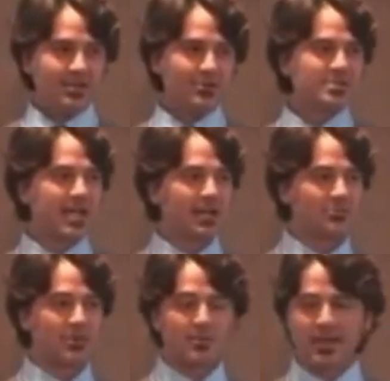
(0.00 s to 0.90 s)
knows how
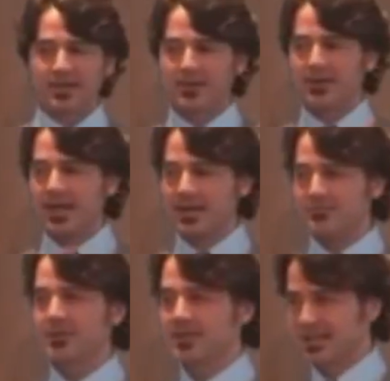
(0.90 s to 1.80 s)
to repair
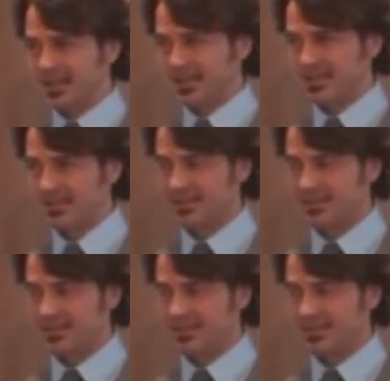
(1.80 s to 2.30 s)
everything.